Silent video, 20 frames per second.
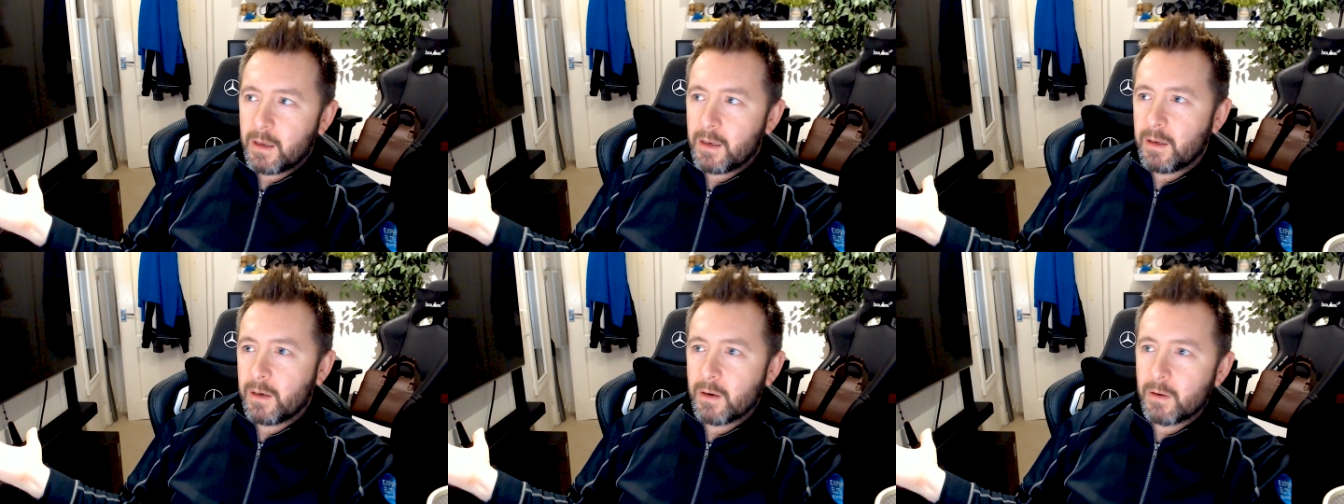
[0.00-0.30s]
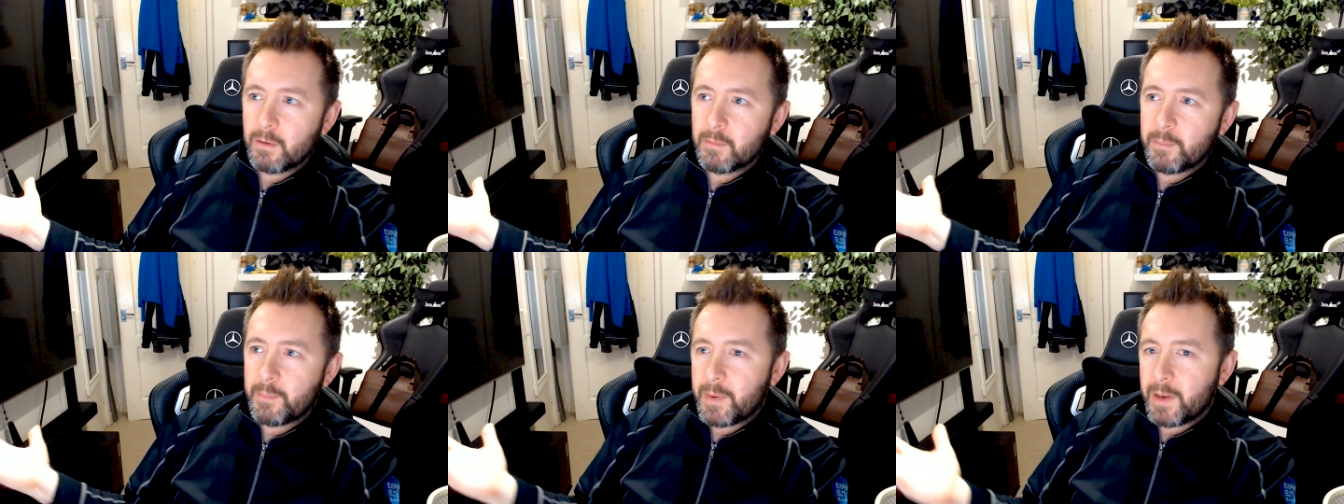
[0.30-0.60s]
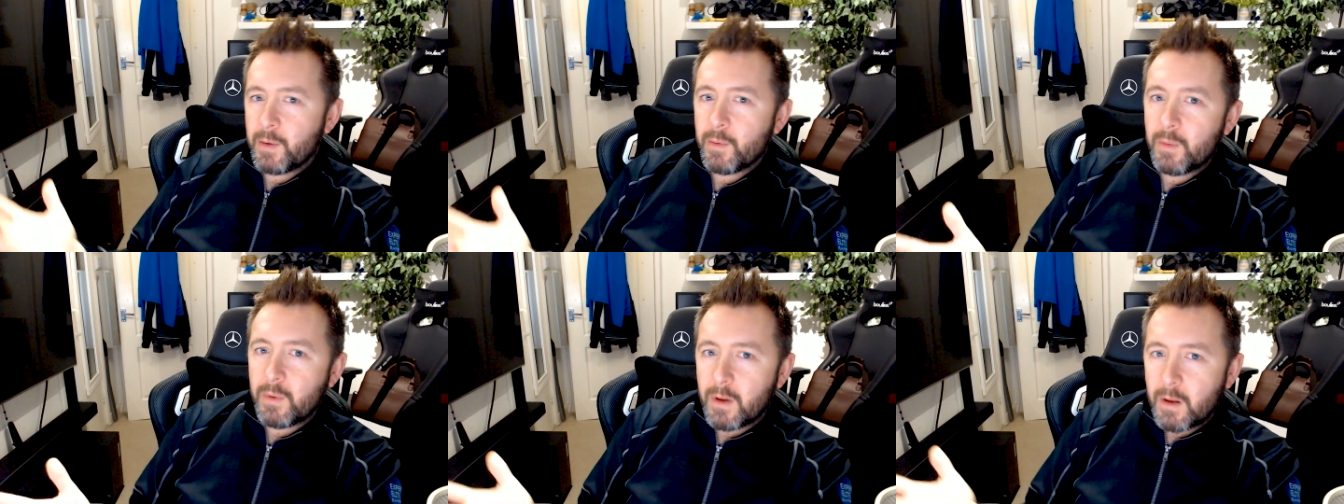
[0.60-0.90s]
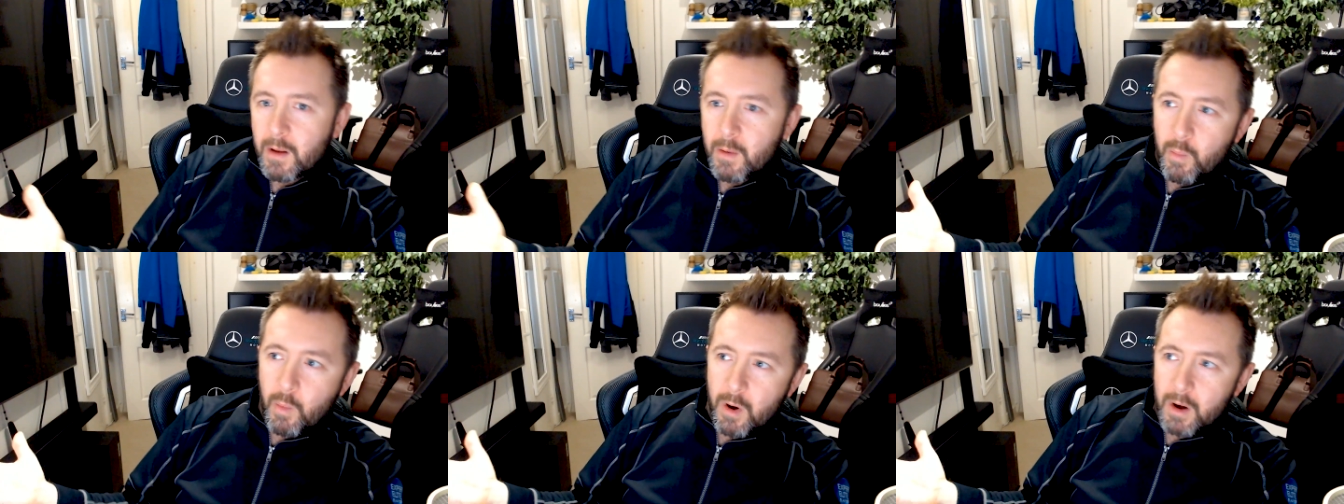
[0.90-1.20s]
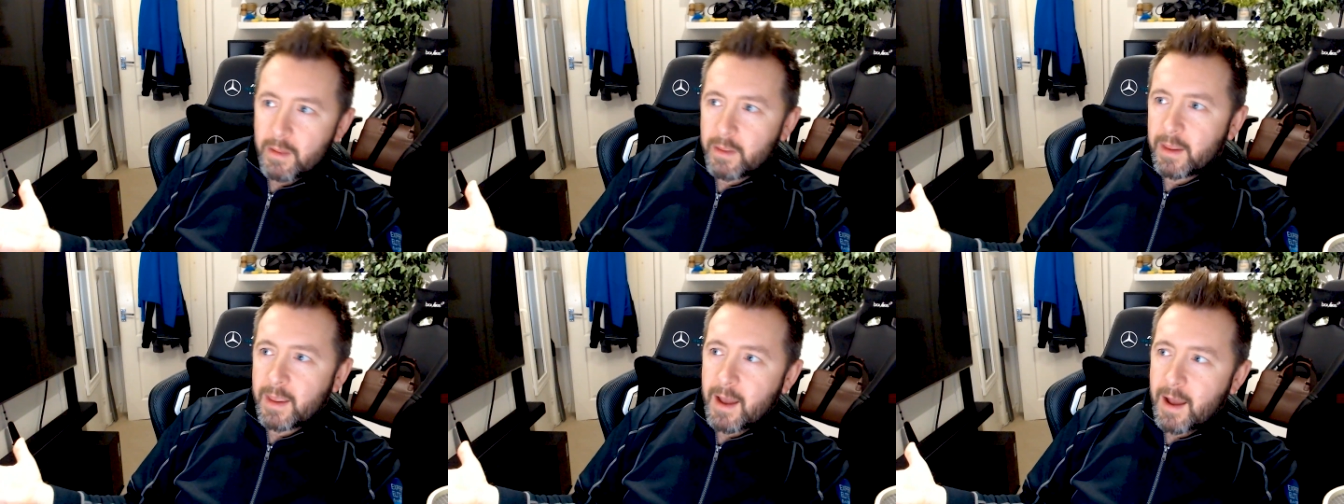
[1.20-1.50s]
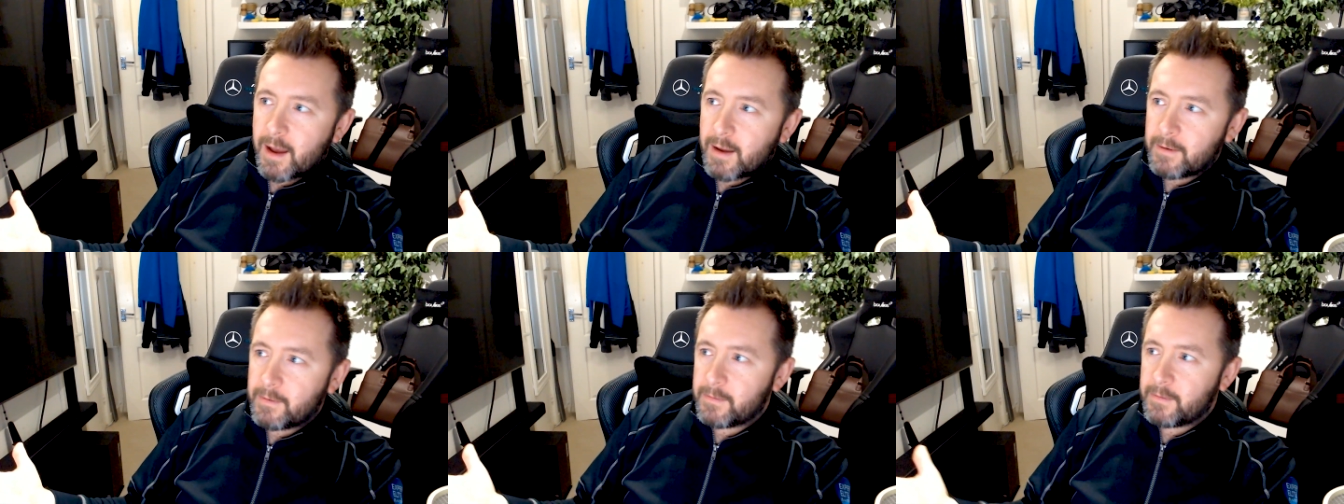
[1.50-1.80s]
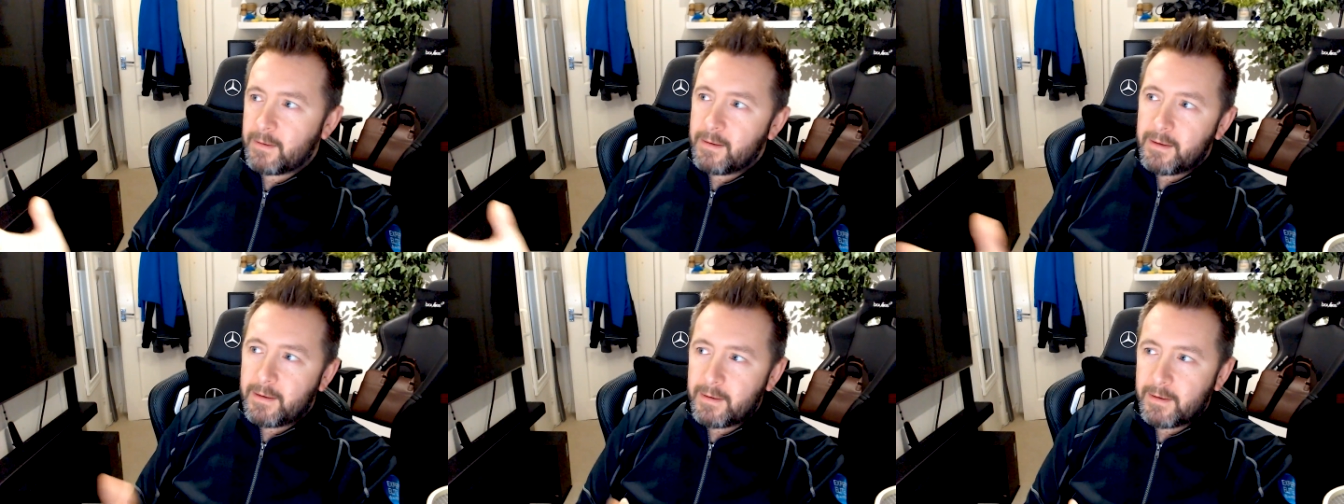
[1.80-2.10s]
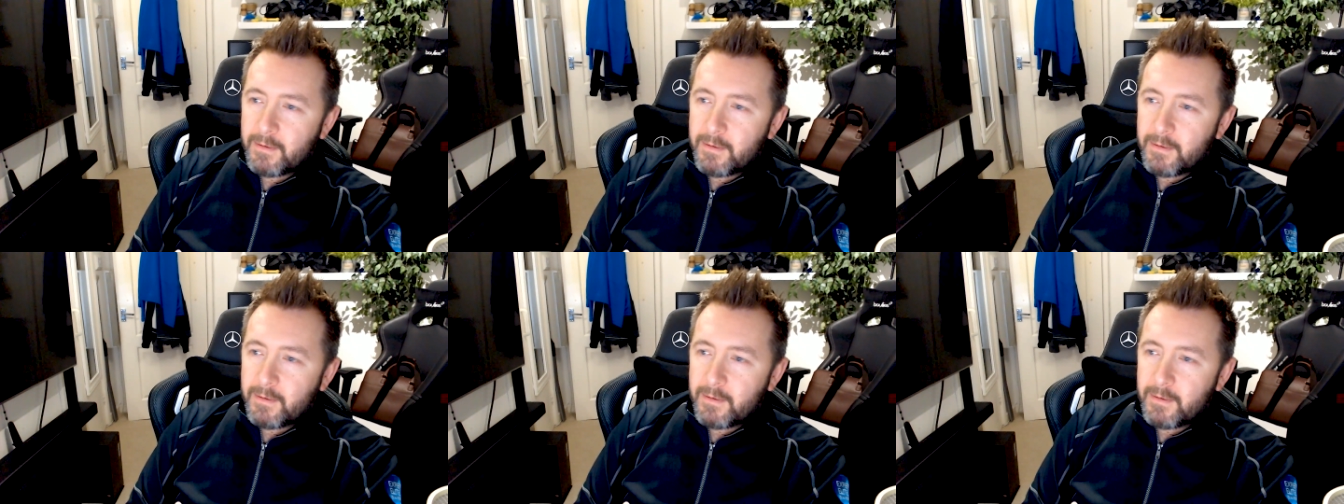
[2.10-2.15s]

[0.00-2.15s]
you know, and be one of the guys.